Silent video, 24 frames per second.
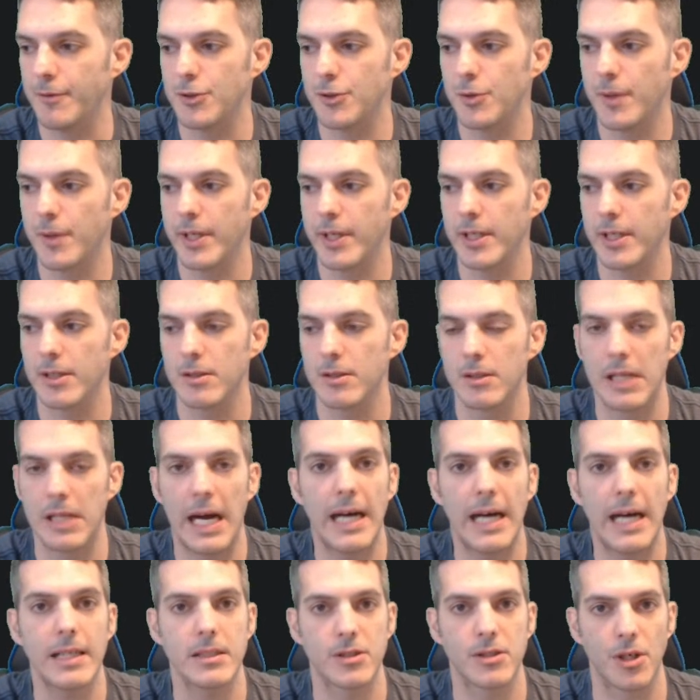doing
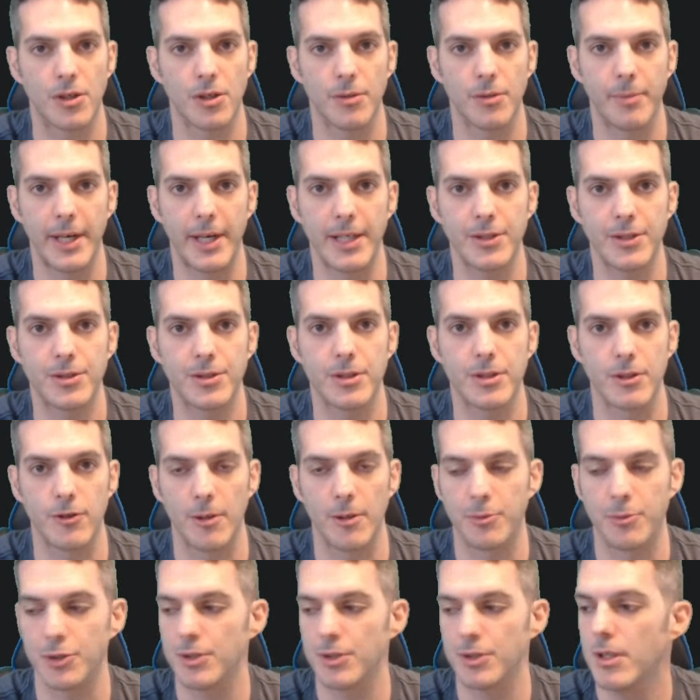not tunnel-based
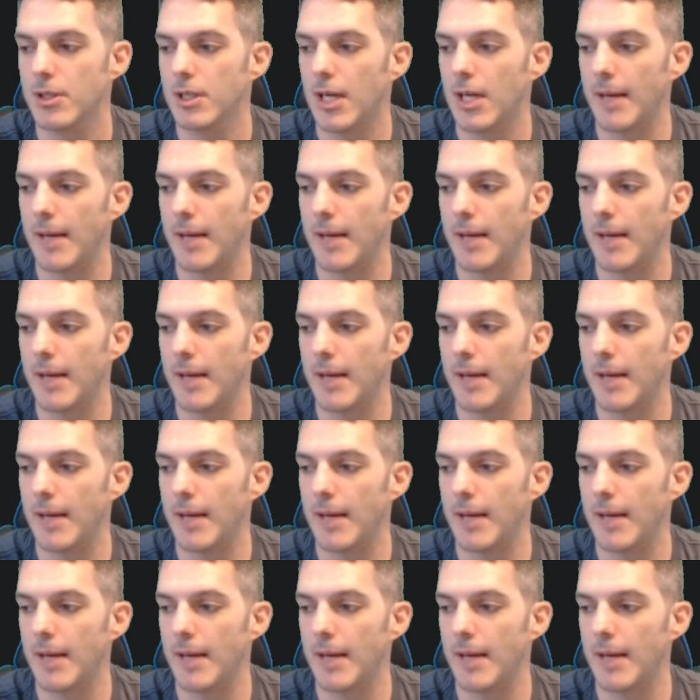encryption,